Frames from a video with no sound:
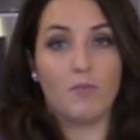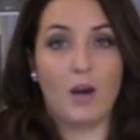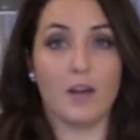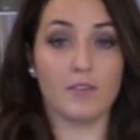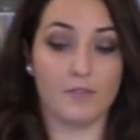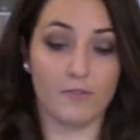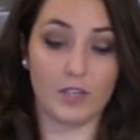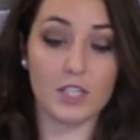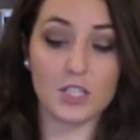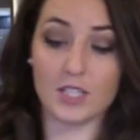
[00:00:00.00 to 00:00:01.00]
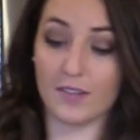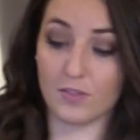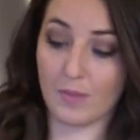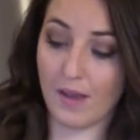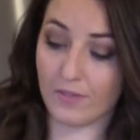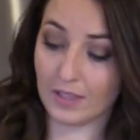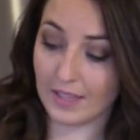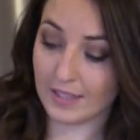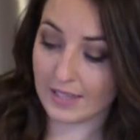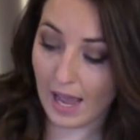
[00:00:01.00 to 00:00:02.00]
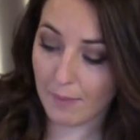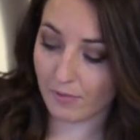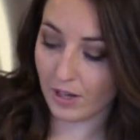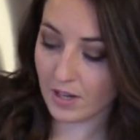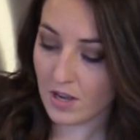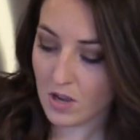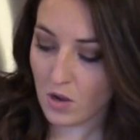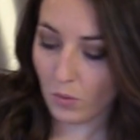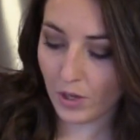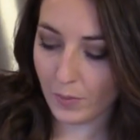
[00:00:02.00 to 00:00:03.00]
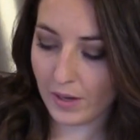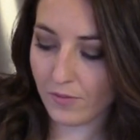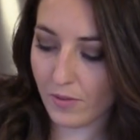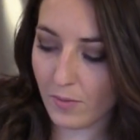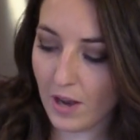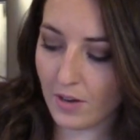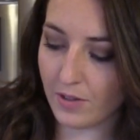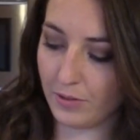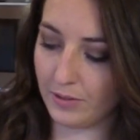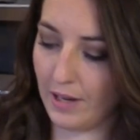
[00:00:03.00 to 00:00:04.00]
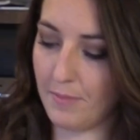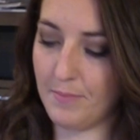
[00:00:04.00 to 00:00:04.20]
of water in the fridge saves from having to let the tap run while you're waiting for the water to cool down.